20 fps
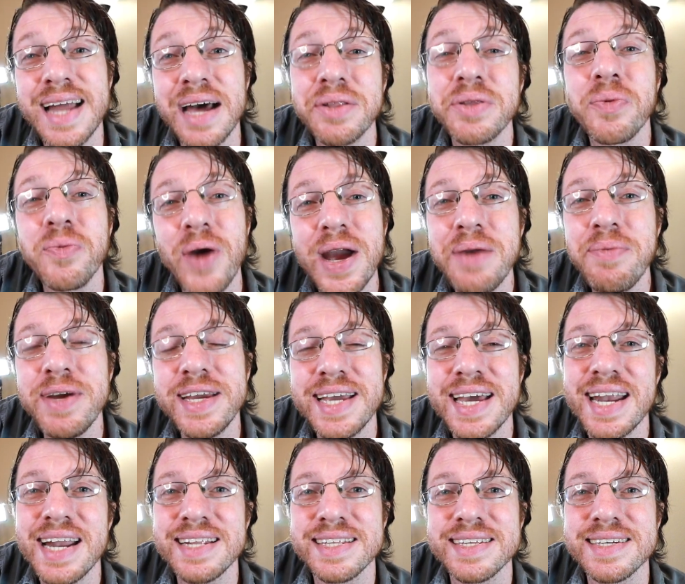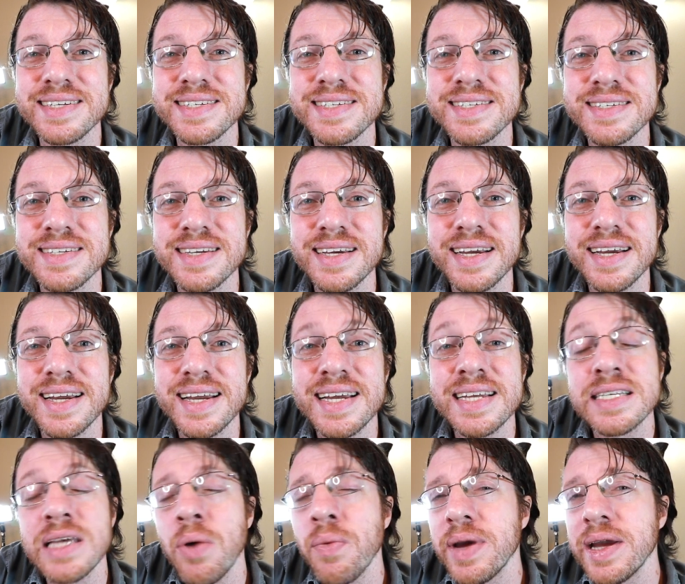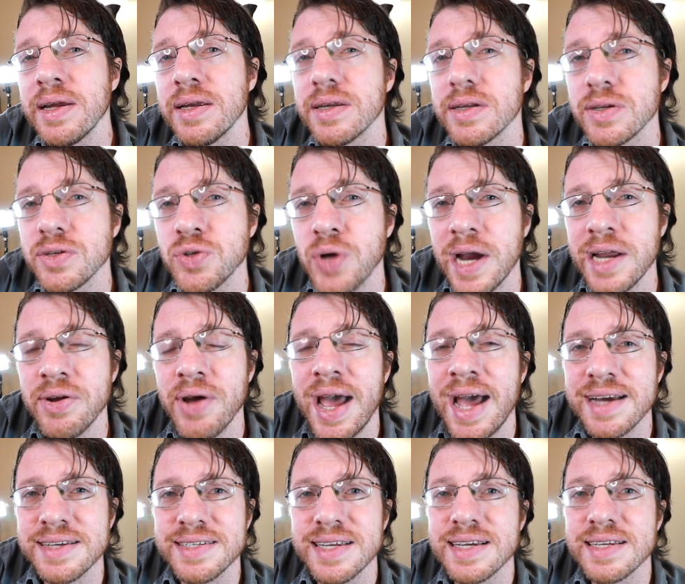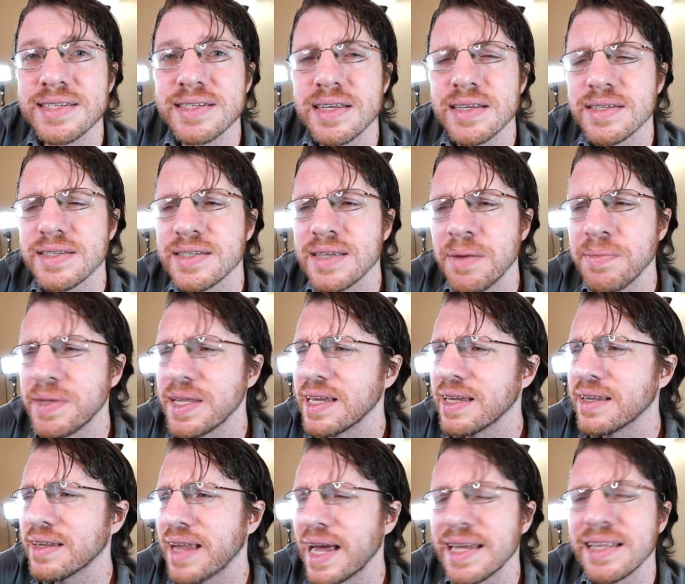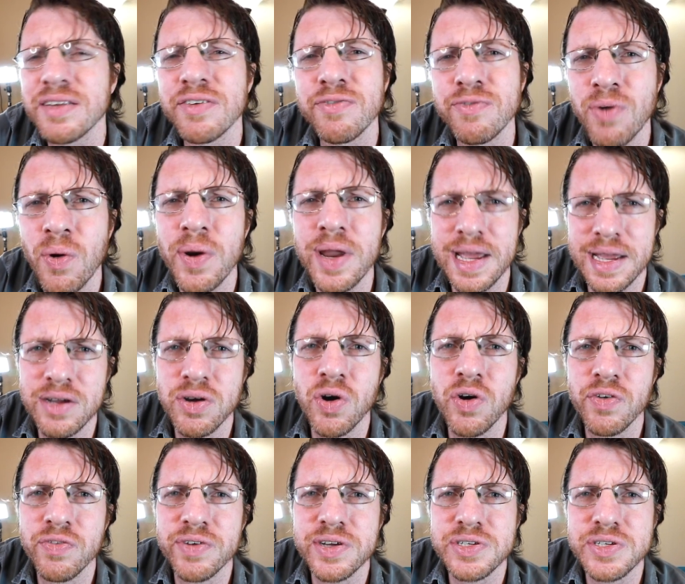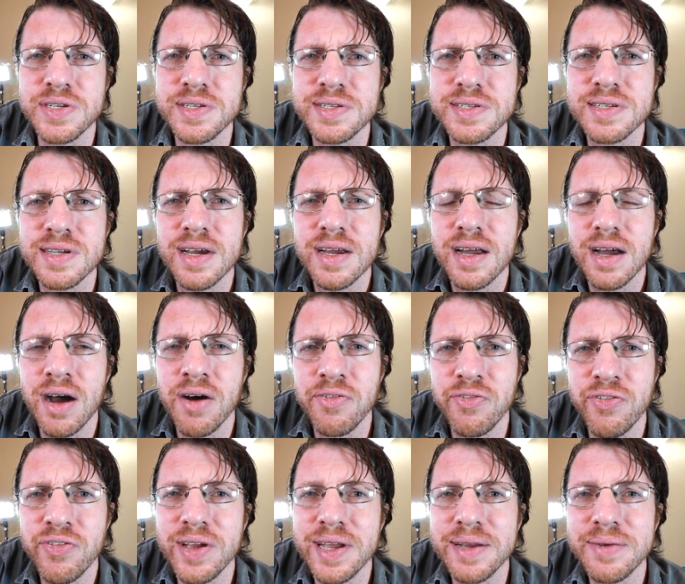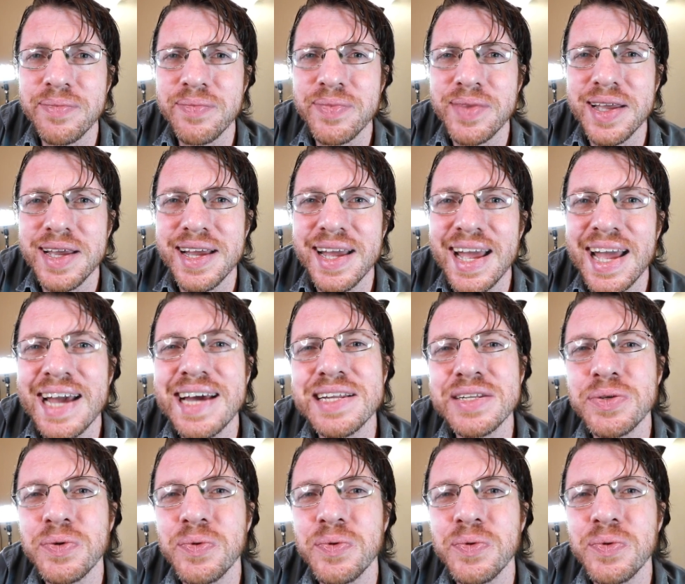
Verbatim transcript: Now the way we get at this is that we try to access something like the Fourier coefficients of phi. And